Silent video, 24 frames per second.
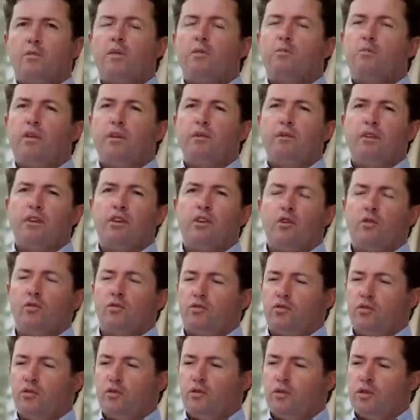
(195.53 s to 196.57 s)
Can we briefly
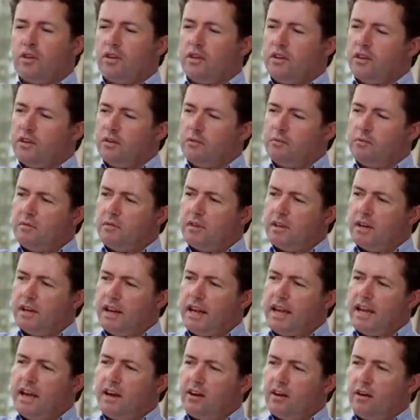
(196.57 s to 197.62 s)
go through the
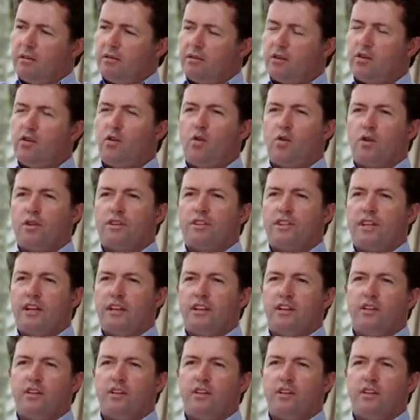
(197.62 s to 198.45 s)
layout of the course